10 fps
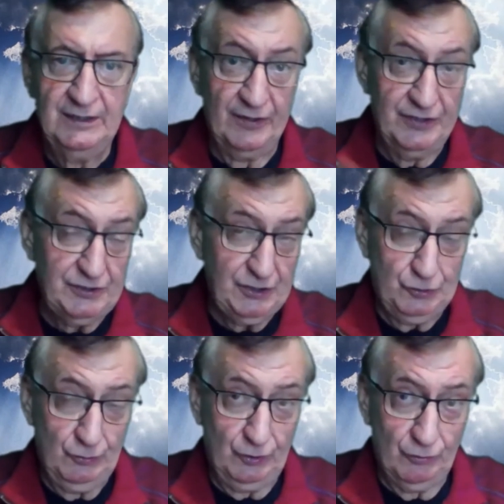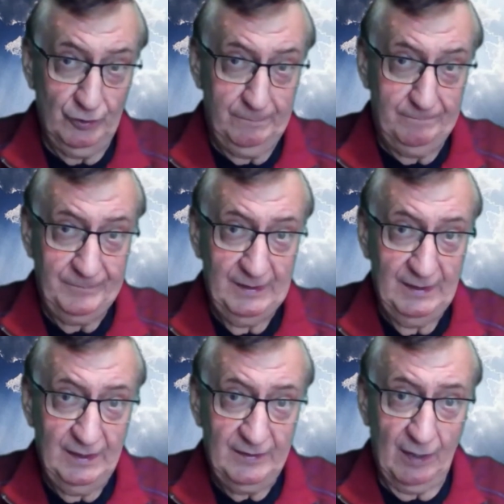Now, this is to a group
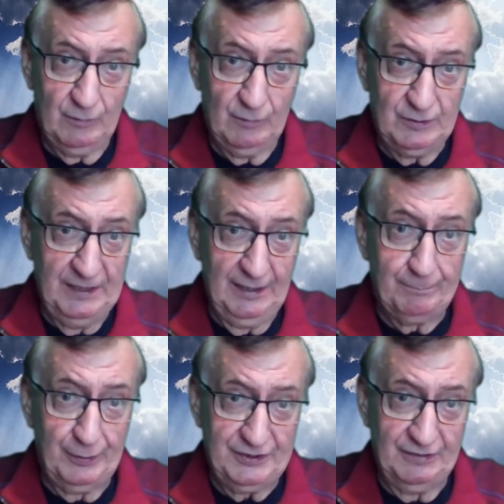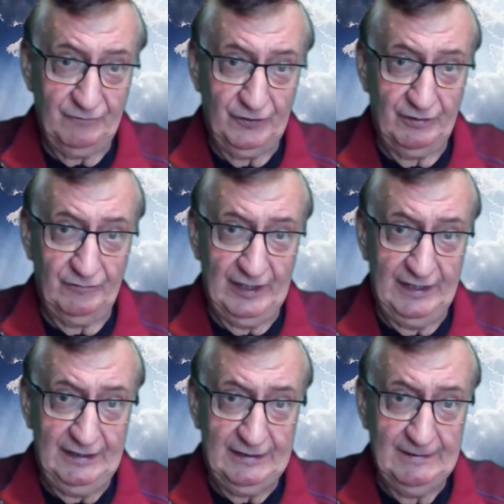that was being imprisoned for their
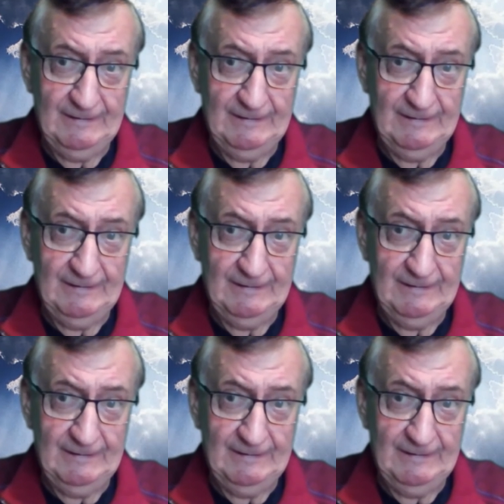faith,